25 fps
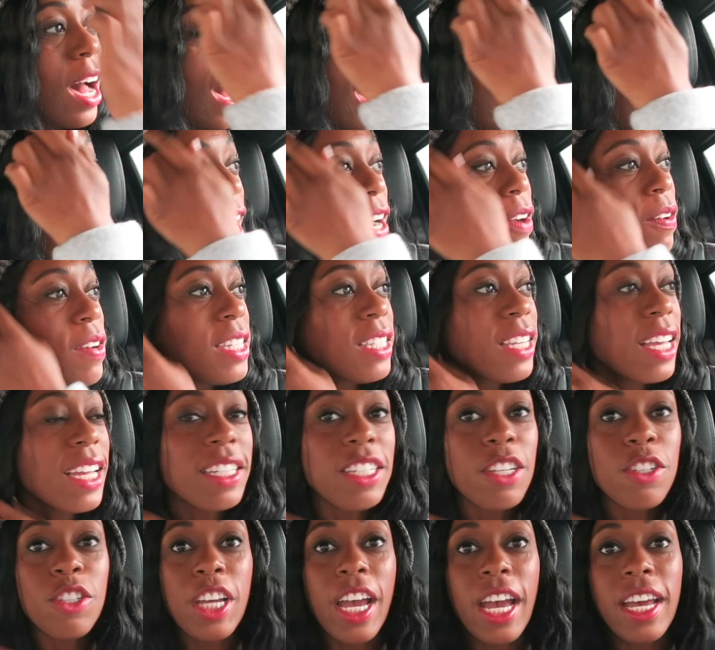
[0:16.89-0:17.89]
I always like
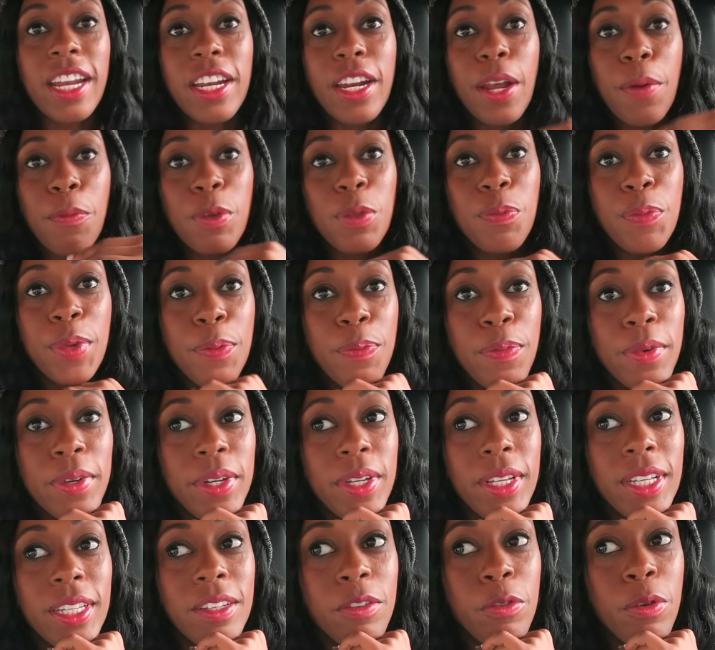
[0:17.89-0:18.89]
to chat it up with
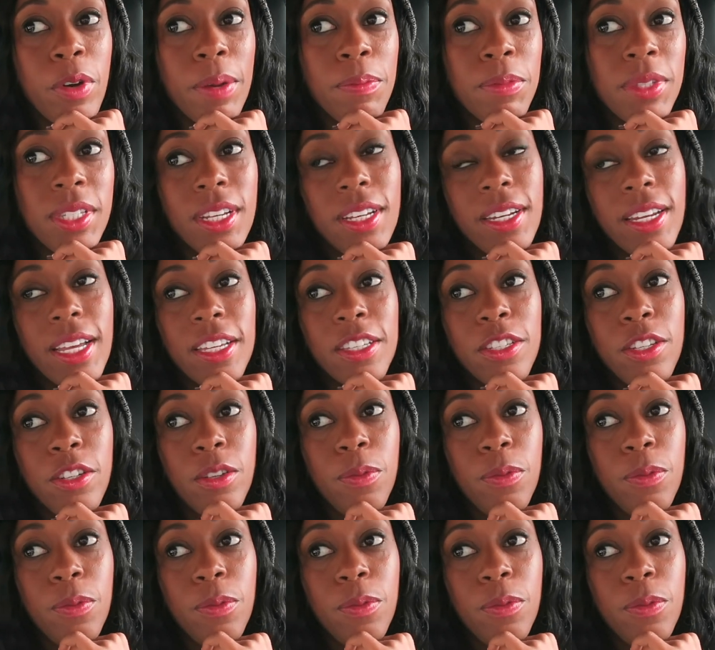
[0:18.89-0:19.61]
people who I'm sitting next